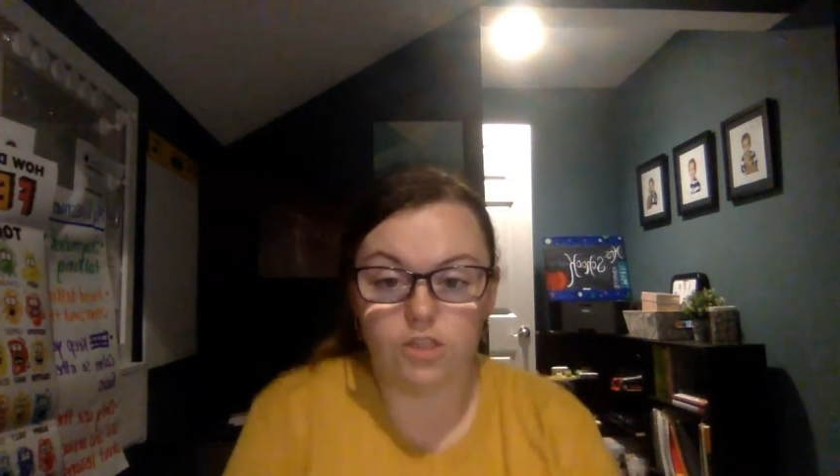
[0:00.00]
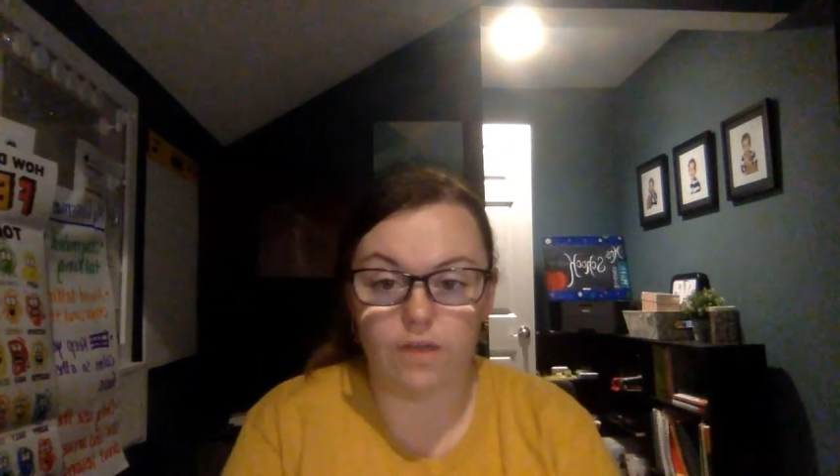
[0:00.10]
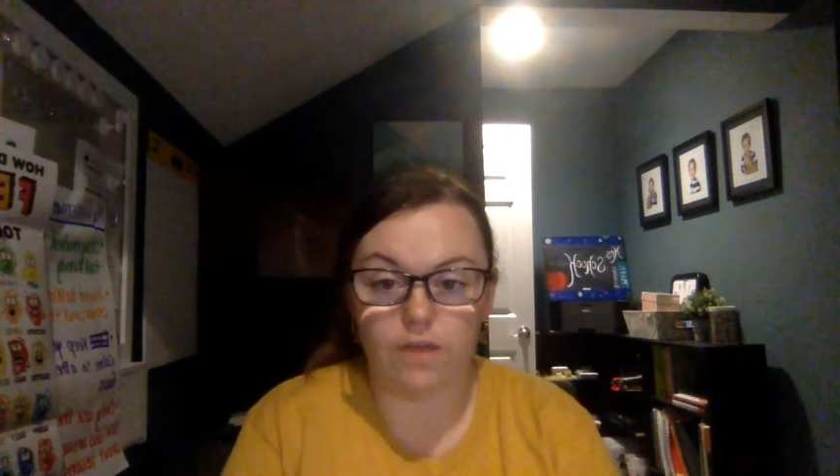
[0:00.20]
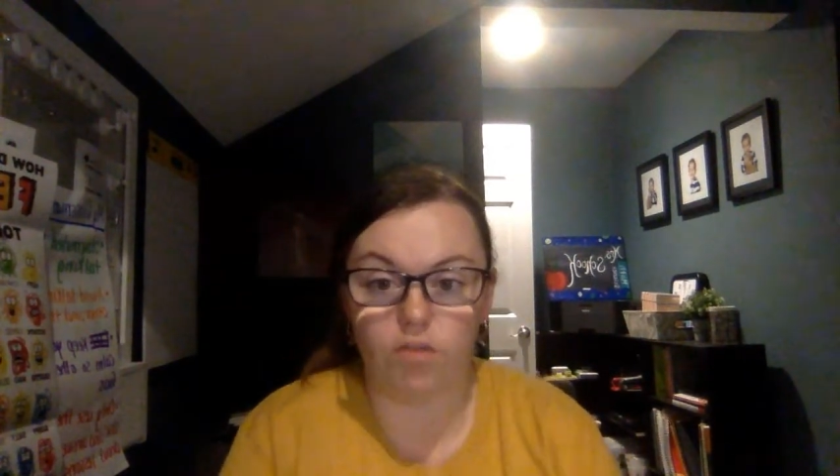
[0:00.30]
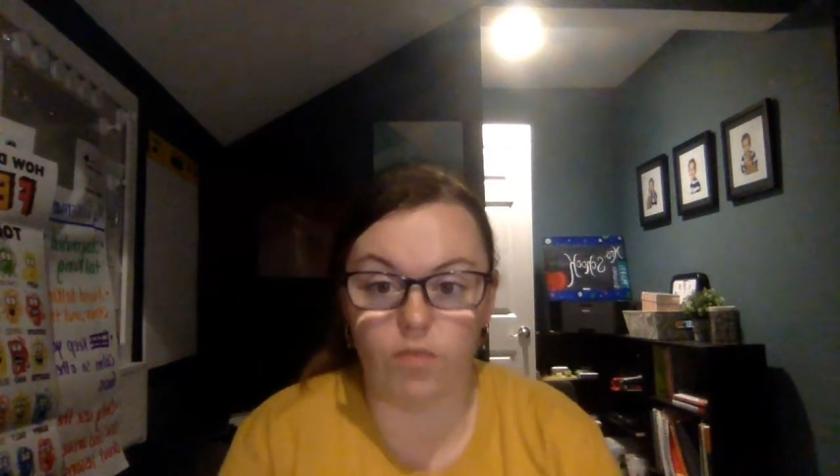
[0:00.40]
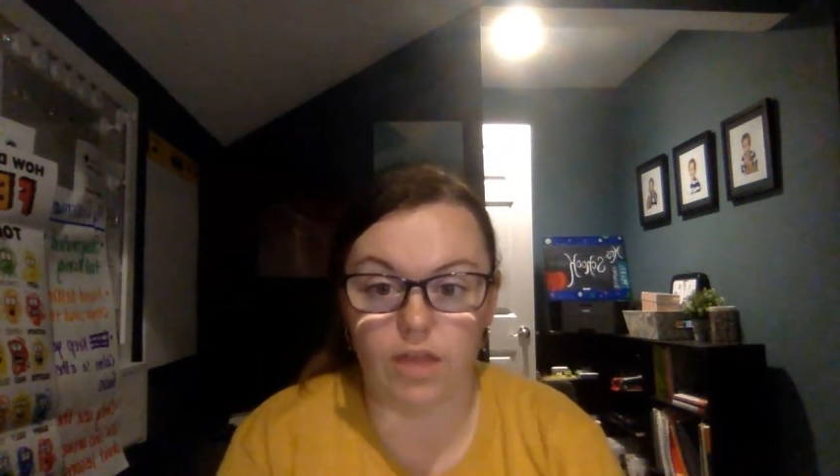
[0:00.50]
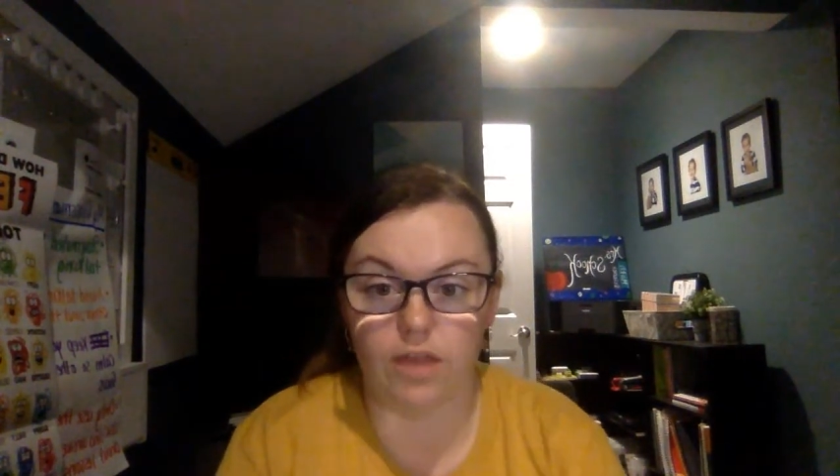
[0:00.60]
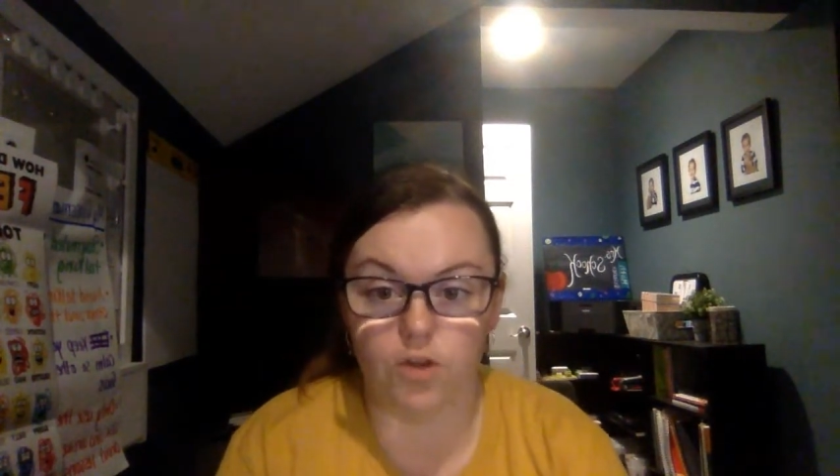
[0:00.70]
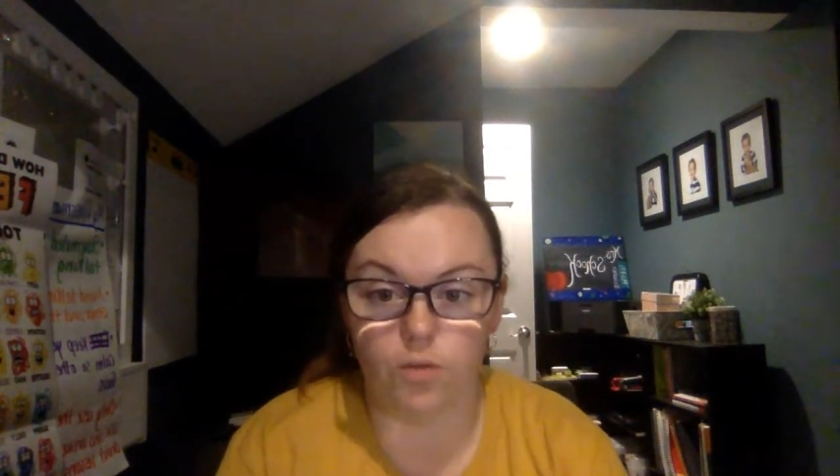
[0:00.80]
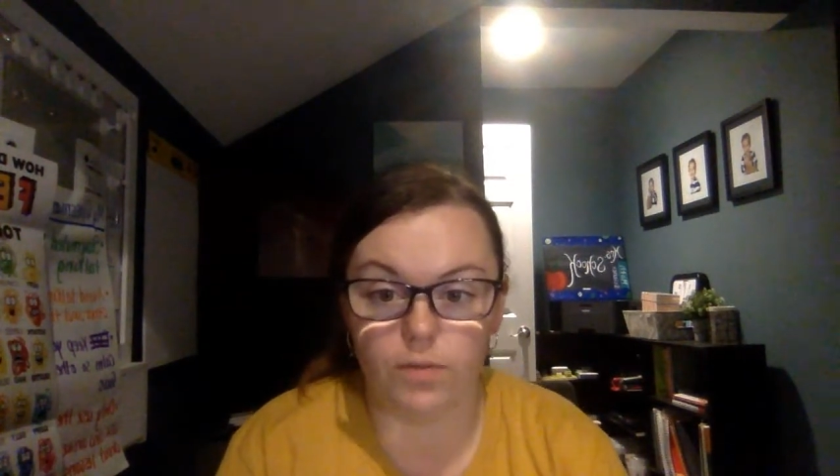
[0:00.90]
you have 3
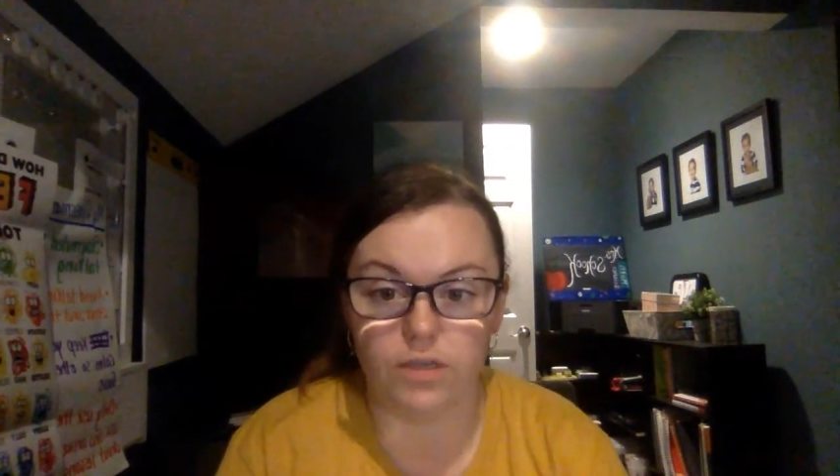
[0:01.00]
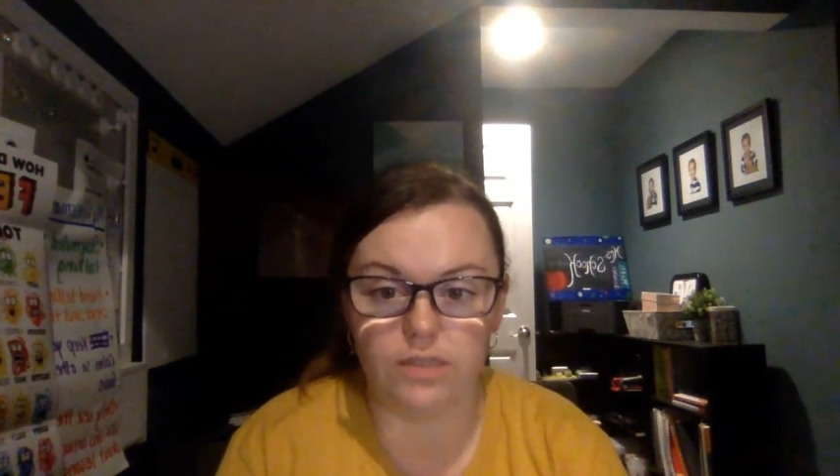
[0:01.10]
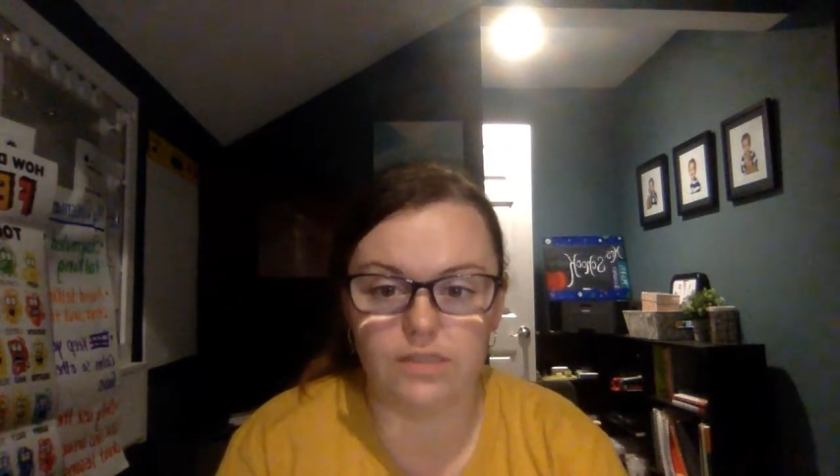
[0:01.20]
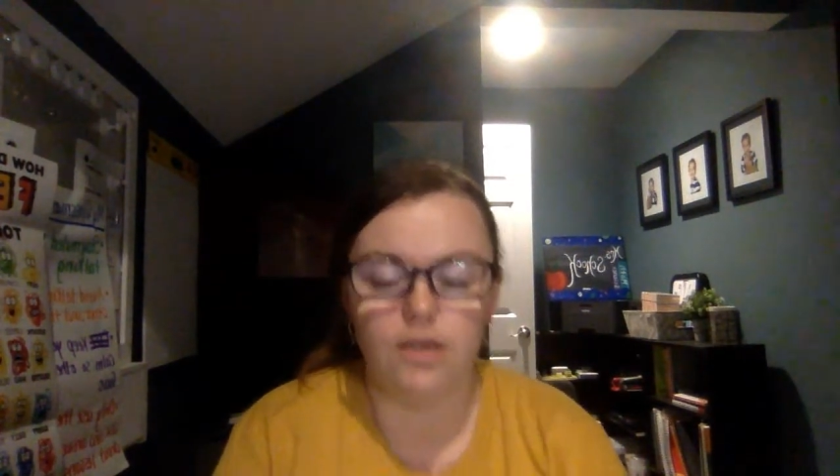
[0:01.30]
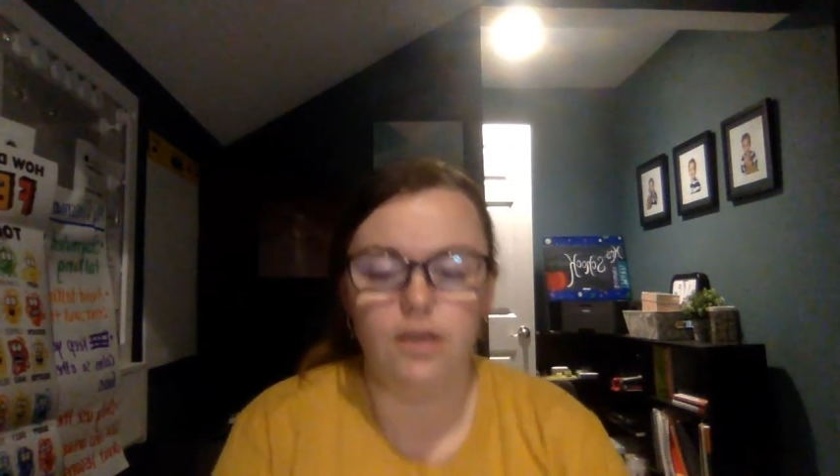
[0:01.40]
other notebooks.